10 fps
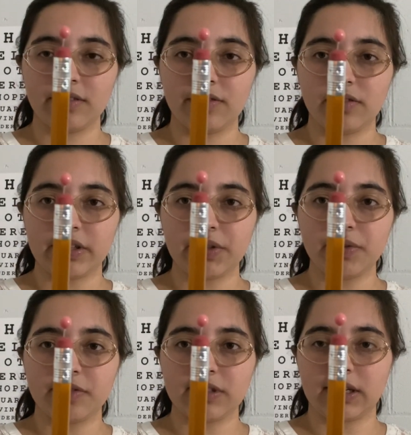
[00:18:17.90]
Do you
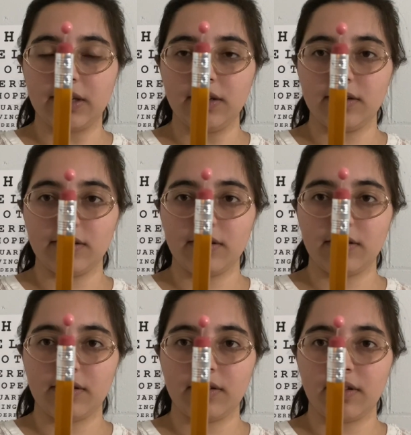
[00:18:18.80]
see
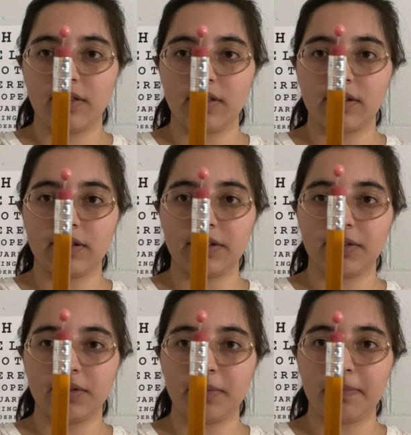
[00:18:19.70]
the little
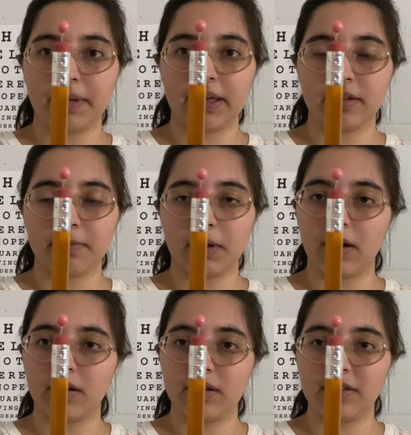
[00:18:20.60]
pink
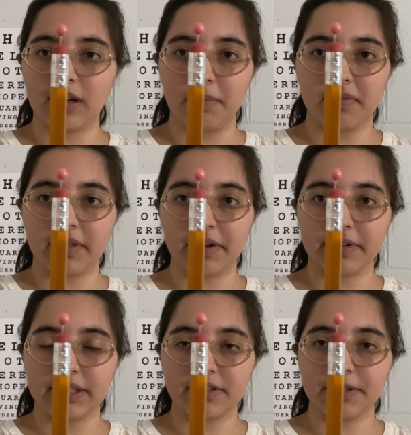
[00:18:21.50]
ball on top of the
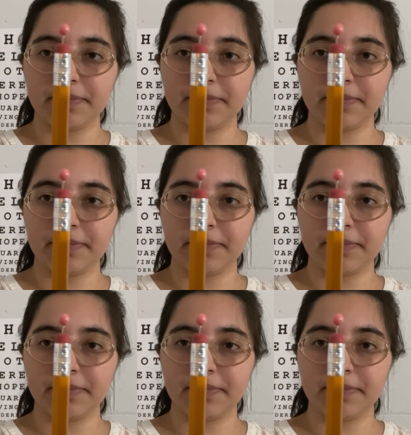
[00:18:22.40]
eraser?